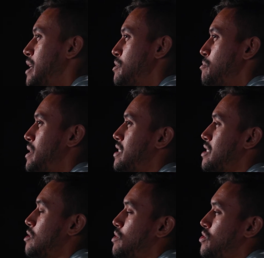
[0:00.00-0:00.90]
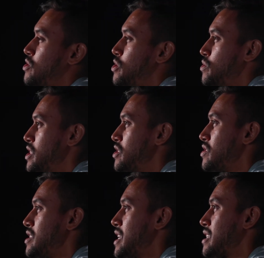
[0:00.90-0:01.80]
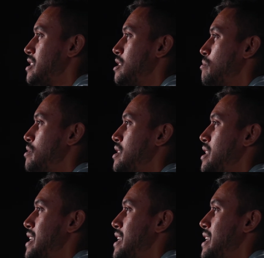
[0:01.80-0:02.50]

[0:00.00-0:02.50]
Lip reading: ended up spending almost 2 years at that club.